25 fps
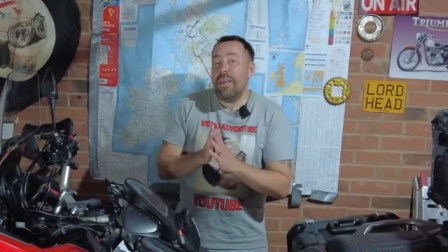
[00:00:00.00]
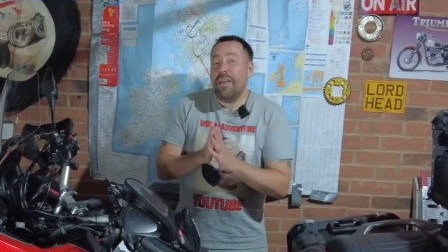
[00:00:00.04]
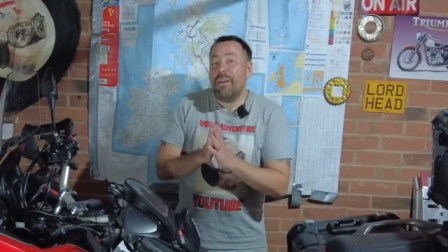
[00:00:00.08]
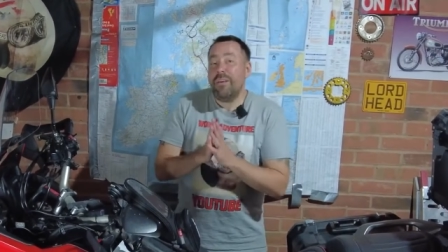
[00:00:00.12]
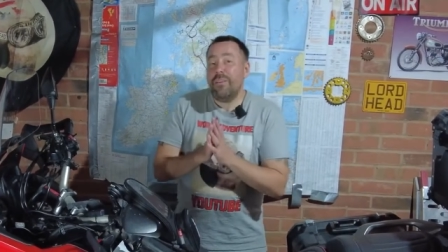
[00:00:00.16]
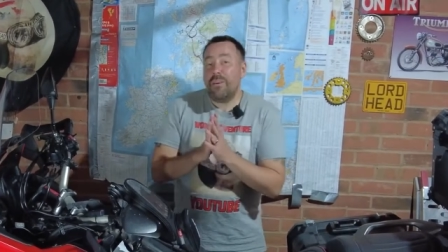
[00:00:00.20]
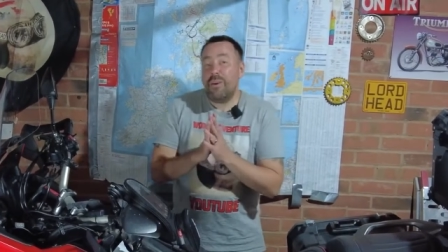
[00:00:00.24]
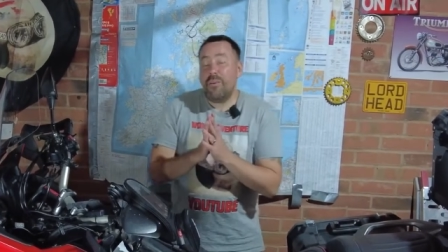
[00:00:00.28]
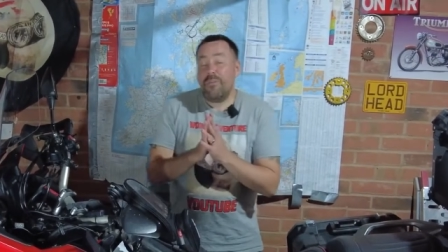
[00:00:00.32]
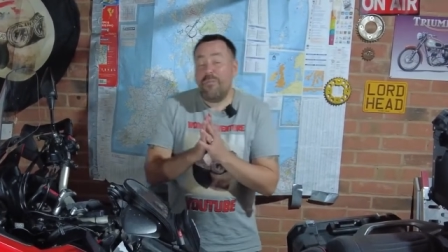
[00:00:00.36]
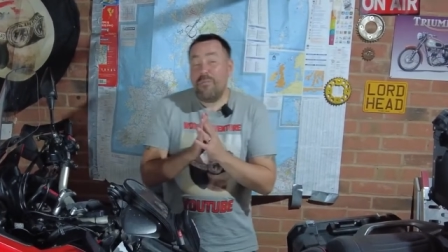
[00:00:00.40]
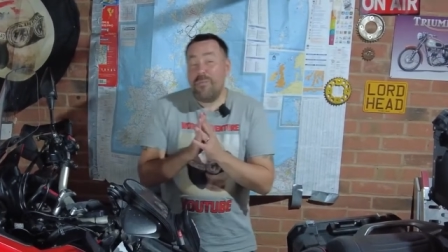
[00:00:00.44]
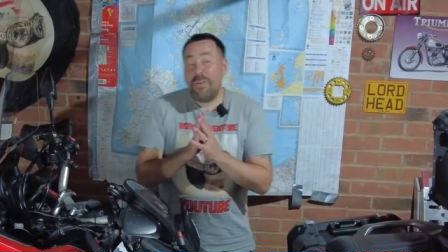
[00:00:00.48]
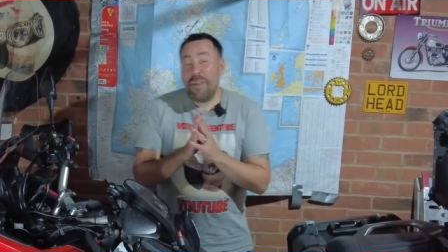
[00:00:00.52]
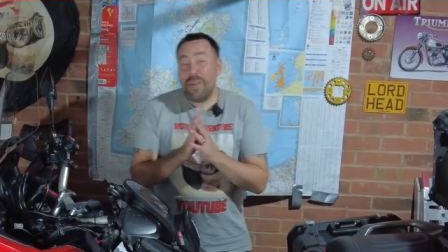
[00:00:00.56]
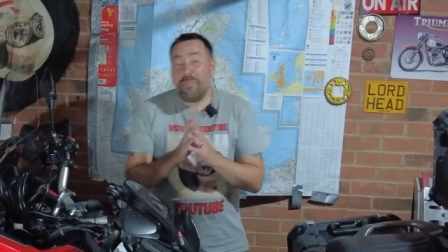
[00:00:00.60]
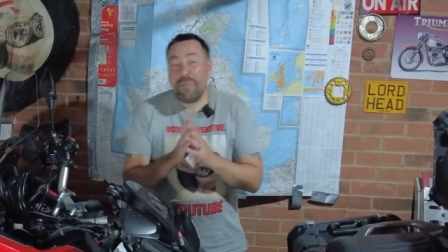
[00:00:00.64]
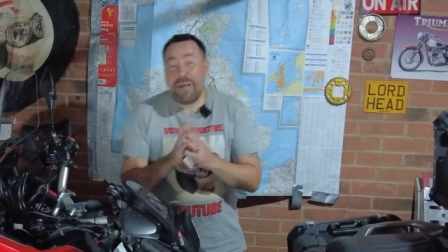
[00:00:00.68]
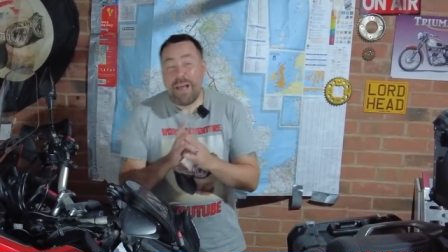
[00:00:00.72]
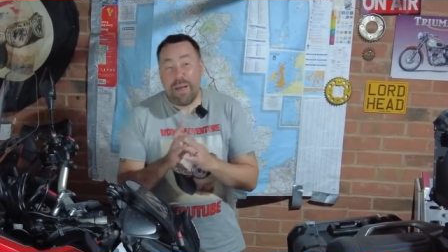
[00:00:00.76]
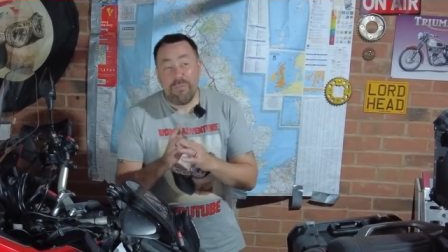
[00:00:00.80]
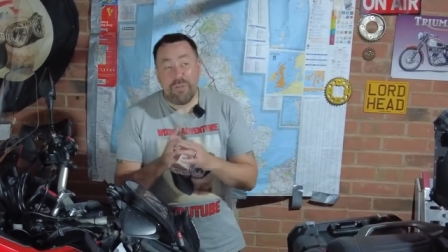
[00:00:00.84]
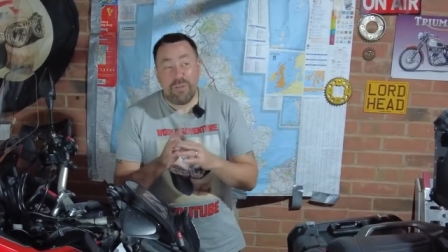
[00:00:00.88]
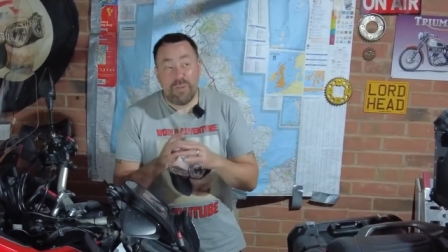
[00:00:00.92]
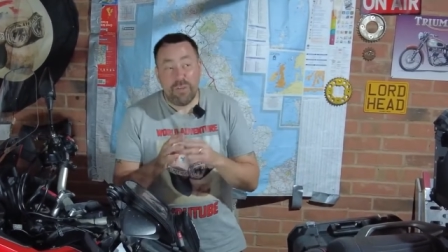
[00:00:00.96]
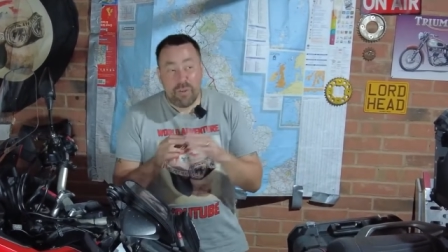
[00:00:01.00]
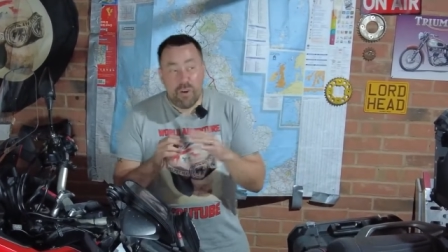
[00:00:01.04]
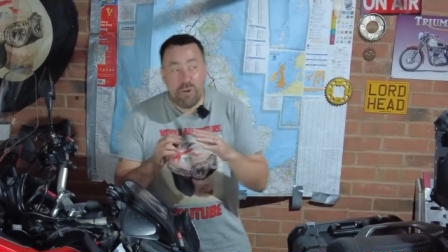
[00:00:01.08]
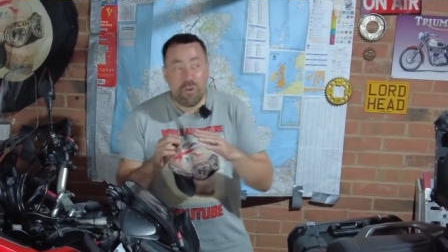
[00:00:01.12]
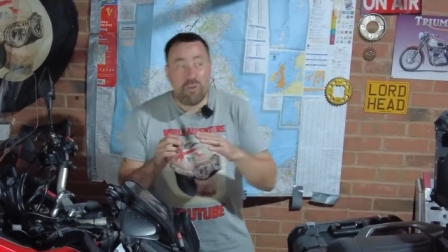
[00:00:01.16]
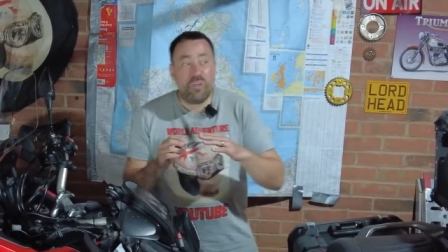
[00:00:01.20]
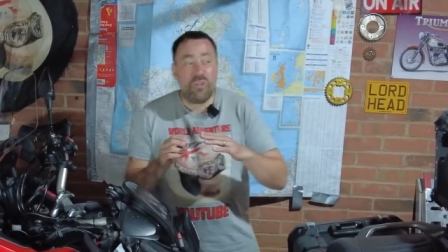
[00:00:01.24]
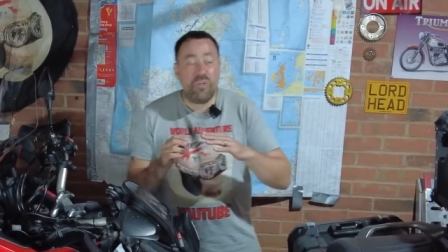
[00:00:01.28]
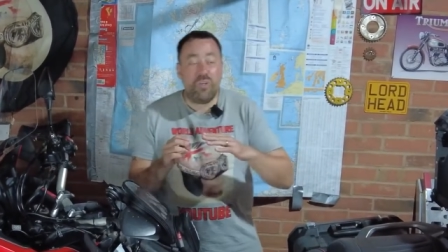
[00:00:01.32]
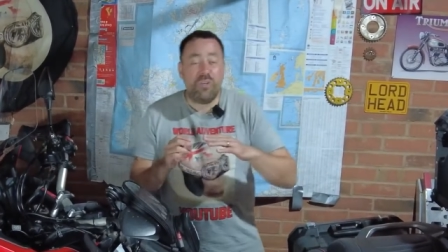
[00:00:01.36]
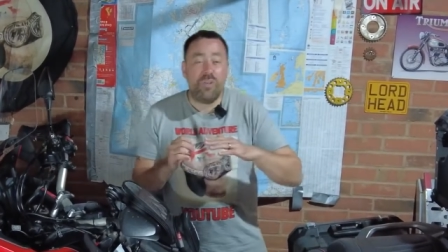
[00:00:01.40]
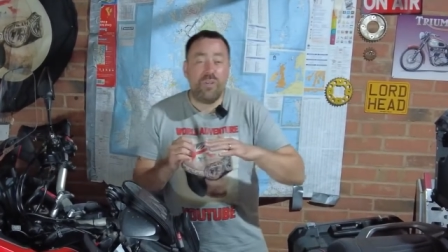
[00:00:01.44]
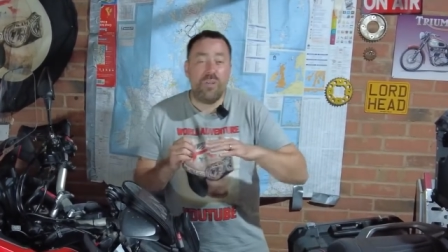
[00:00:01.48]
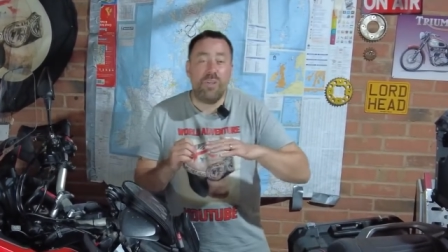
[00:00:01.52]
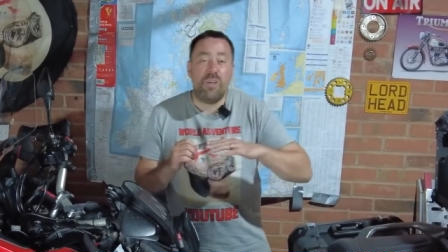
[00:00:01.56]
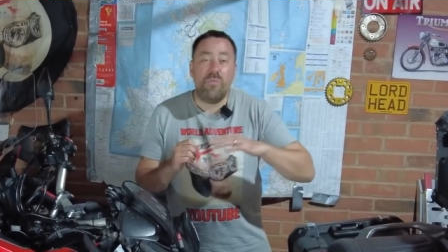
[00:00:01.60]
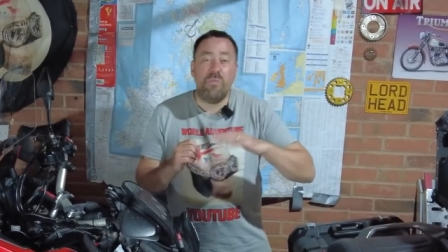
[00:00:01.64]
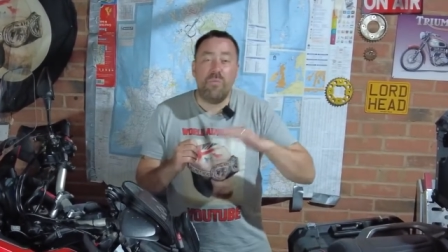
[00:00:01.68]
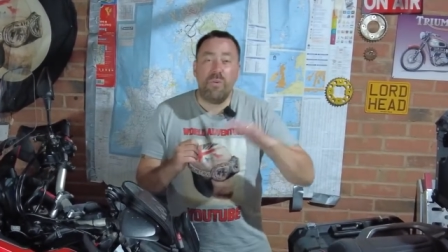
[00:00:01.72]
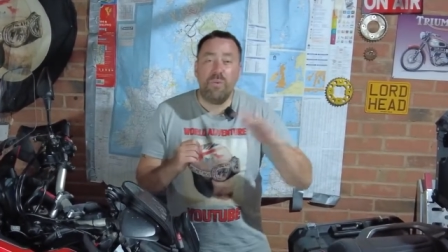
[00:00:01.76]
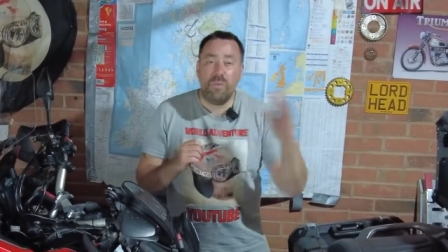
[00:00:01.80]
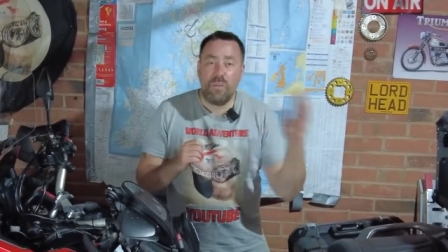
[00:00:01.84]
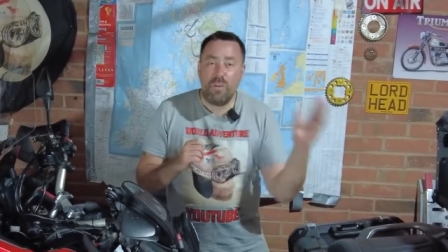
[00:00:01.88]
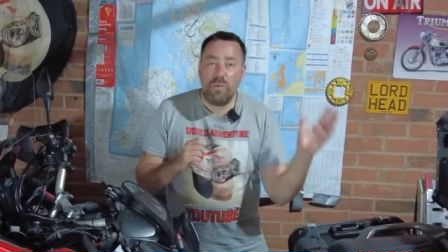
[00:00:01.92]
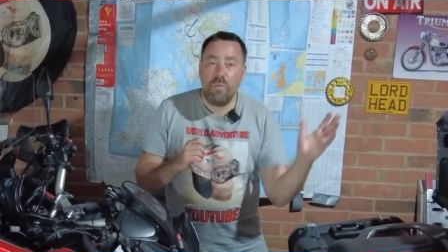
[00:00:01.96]
So think about how much it costs you to
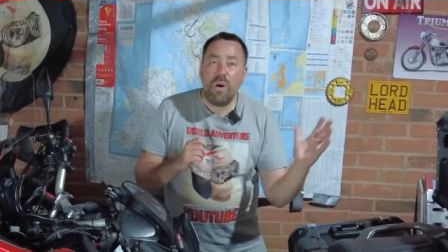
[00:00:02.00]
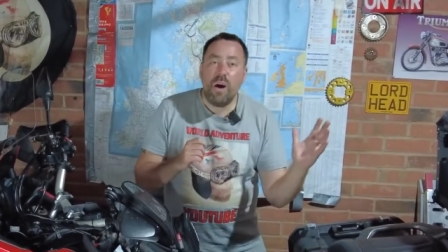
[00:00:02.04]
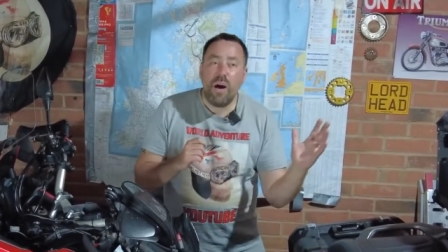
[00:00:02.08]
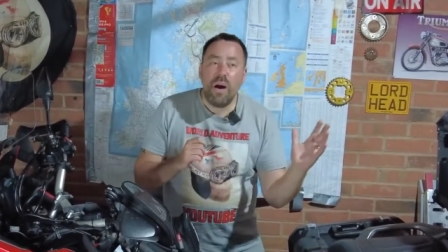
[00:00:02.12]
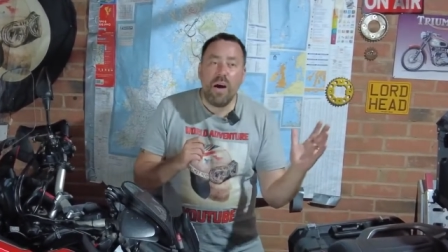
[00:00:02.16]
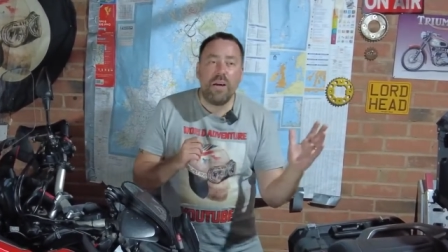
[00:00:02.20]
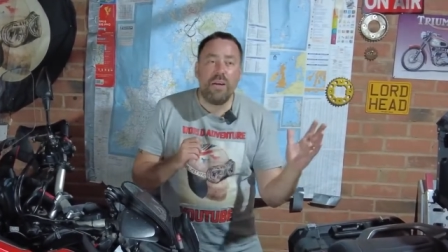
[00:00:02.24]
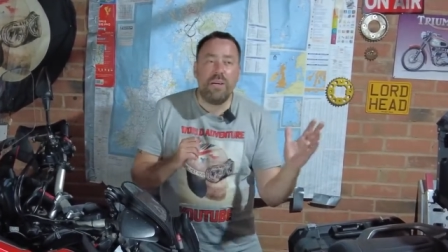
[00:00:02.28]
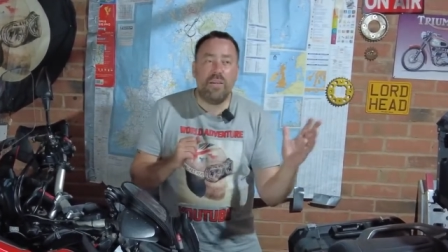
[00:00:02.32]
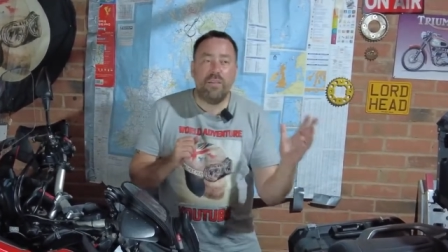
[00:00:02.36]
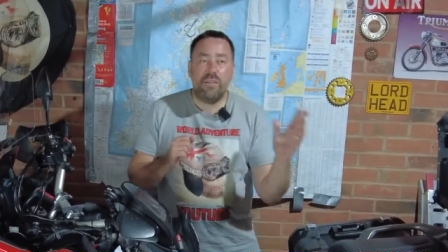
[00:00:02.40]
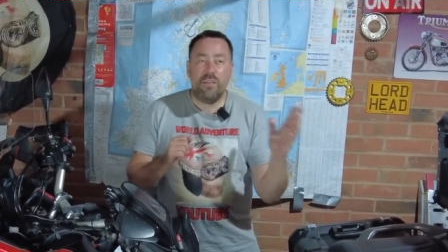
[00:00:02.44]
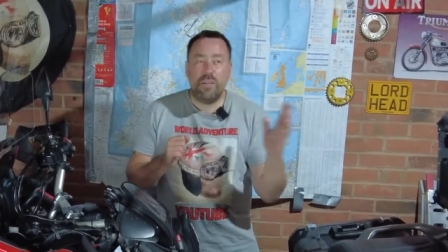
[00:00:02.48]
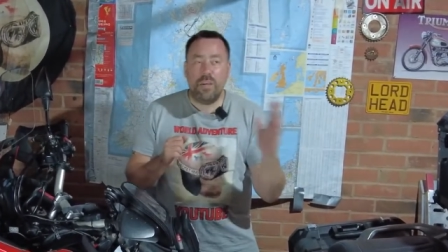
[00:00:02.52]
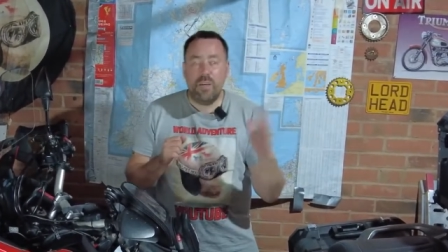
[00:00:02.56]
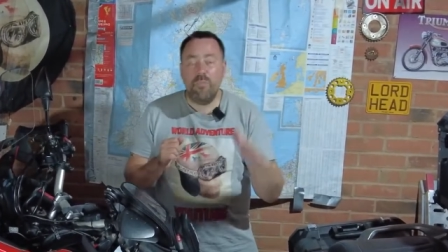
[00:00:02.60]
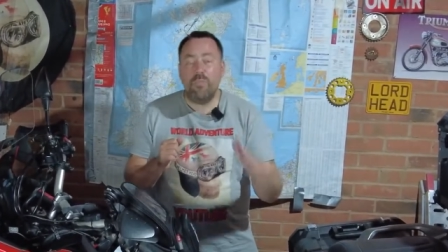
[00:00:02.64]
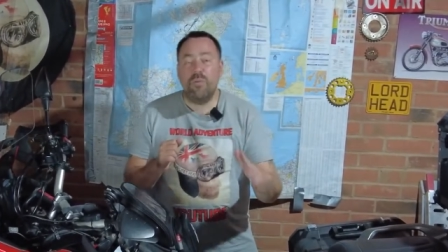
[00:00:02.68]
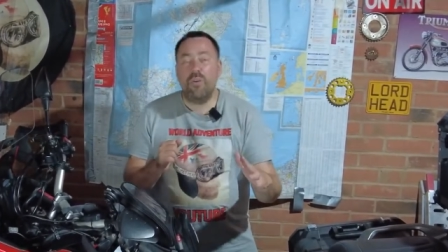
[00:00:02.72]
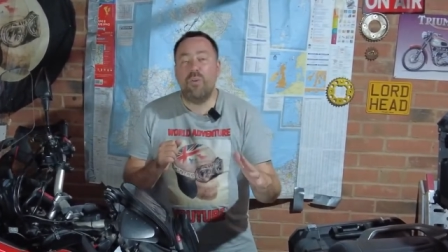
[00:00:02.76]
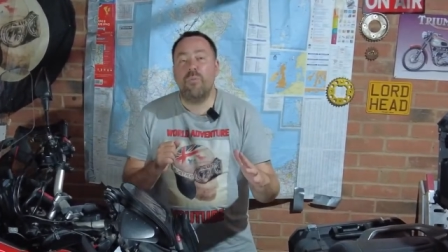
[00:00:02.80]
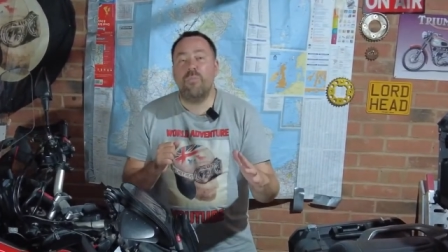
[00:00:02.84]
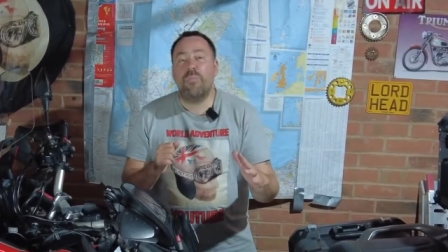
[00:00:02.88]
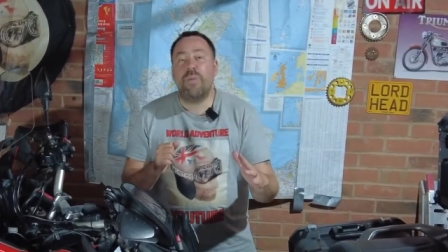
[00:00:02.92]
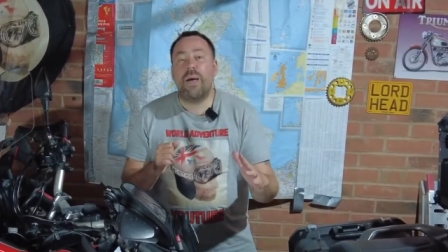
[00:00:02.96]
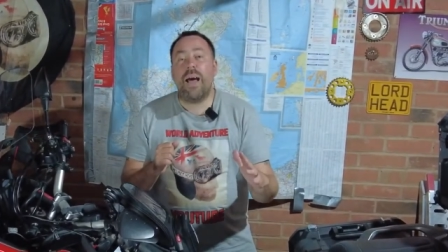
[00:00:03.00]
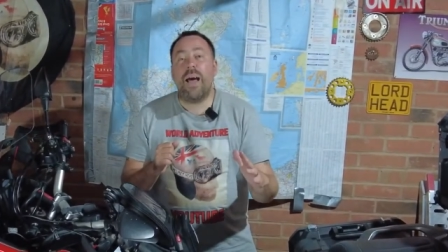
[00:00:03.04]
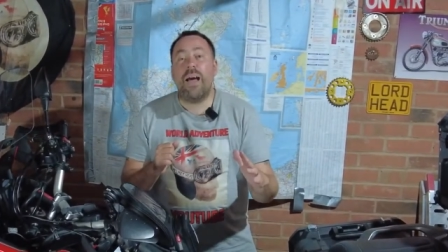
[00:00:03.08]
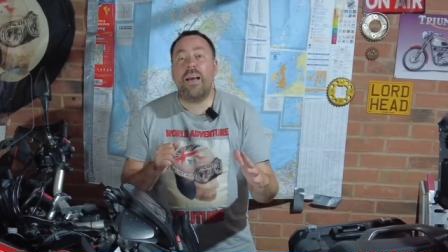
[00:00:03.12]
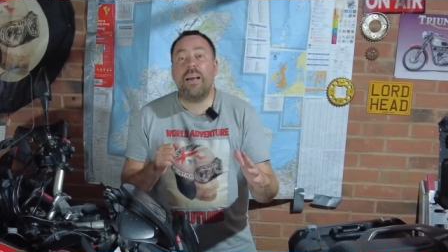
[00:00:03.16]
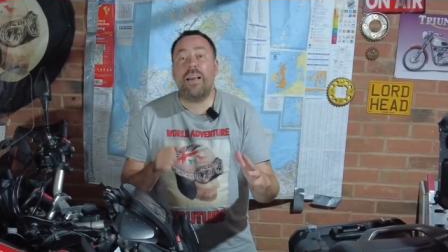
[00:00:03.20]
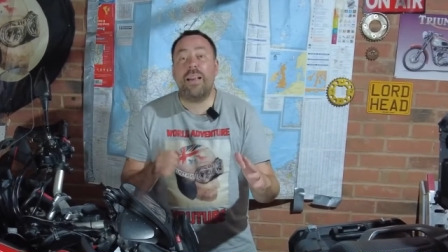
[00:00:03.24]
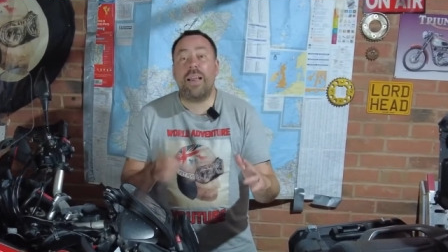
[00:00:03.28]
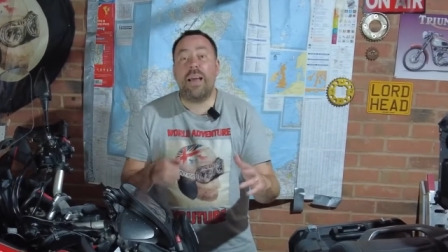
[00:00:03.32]
commute to work and to commute back,